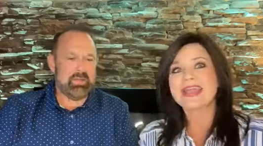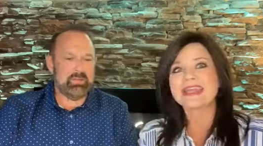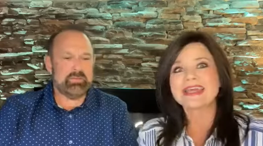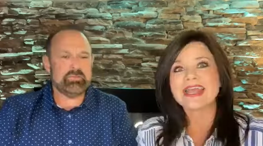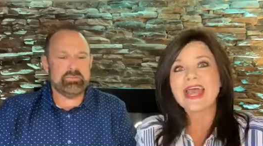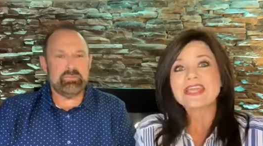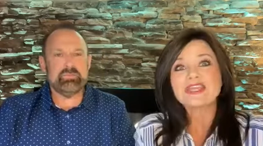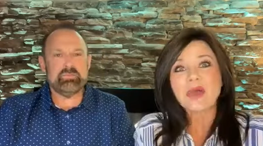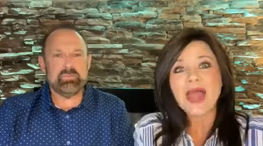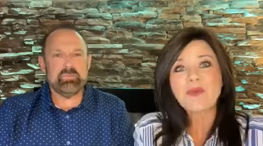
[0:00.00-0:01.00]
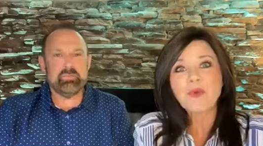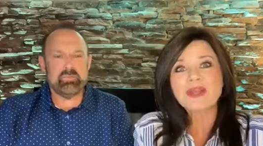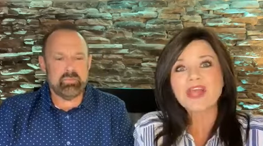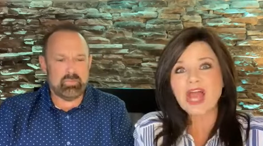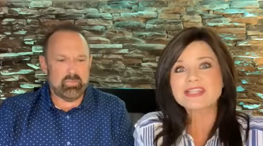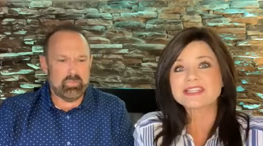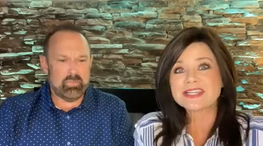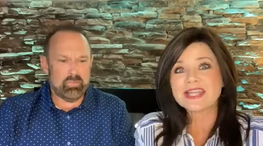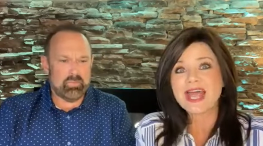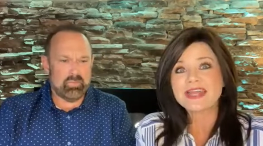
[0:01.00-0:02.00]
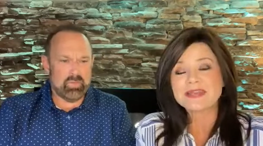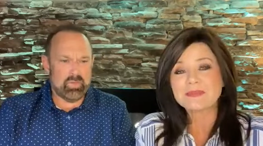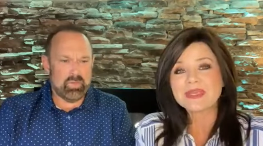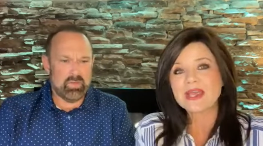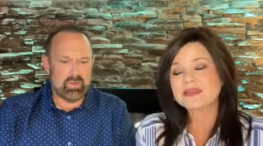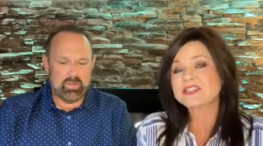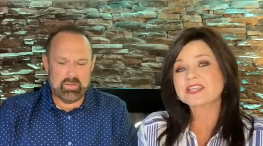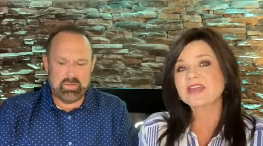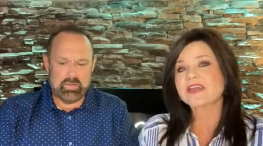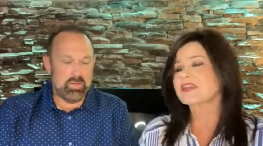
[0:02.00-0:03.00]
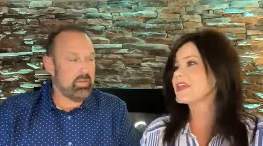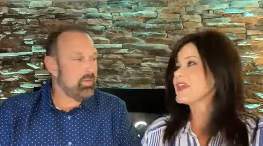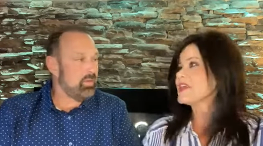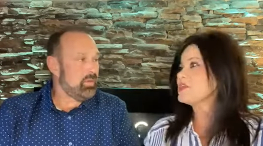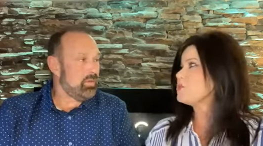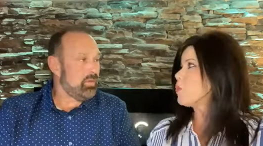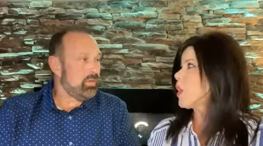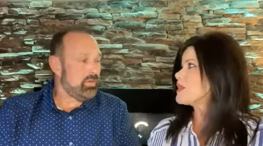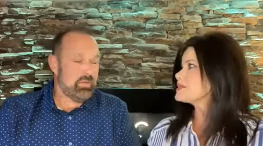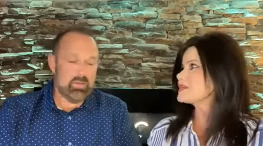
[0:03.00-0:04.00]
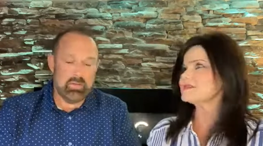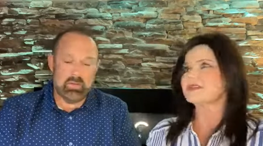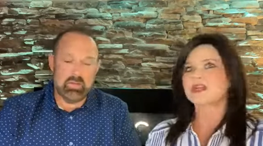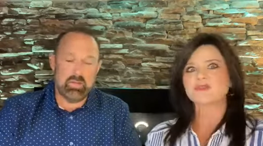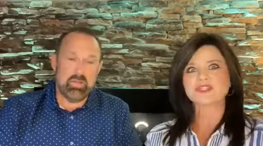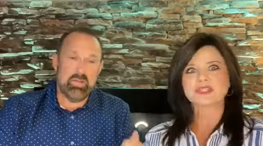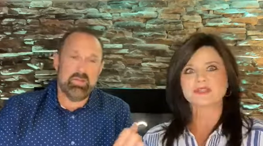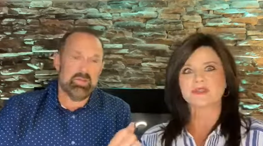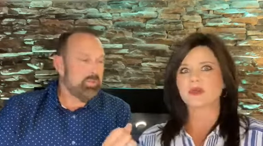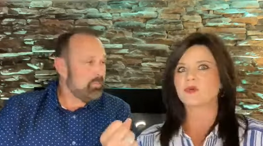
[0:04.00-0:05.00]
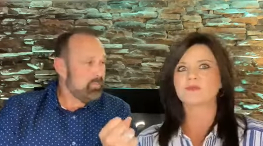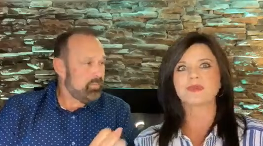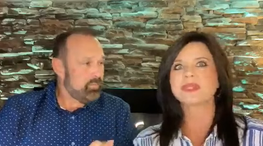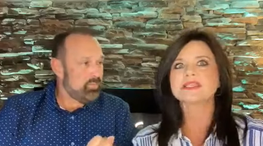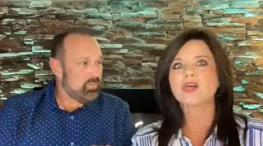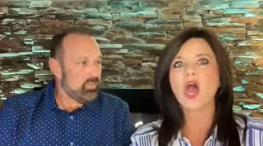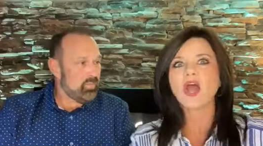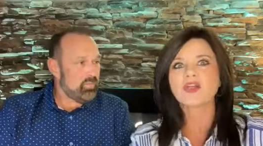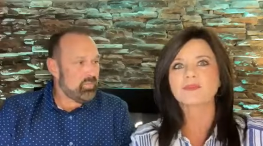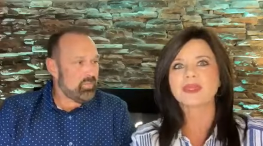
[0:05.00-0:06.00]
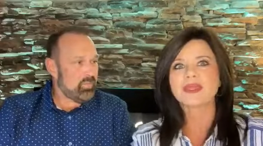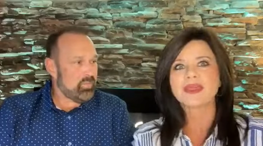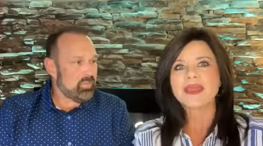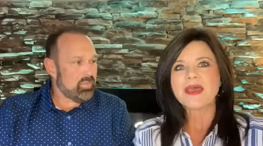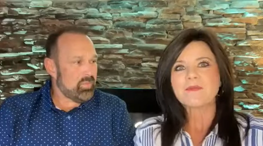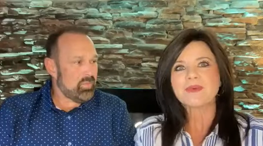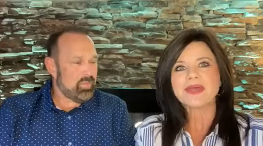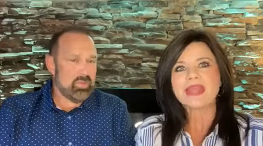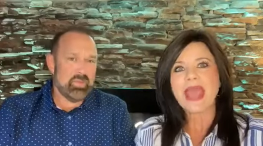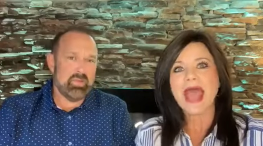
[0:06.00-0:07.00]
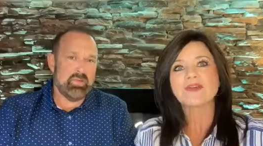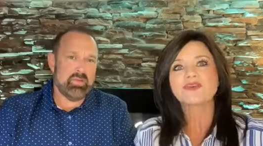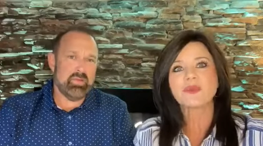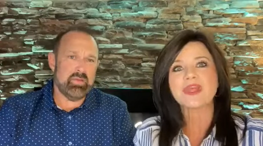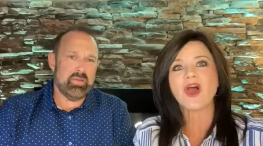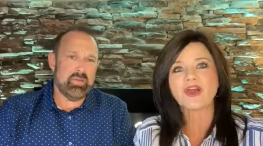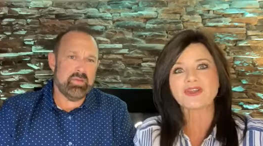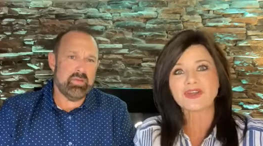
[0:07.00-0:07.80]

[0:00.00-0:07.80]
Speaker 1: delight in. You know, I want God to delight in me. It's not like you want you know just oh please honor me but how do we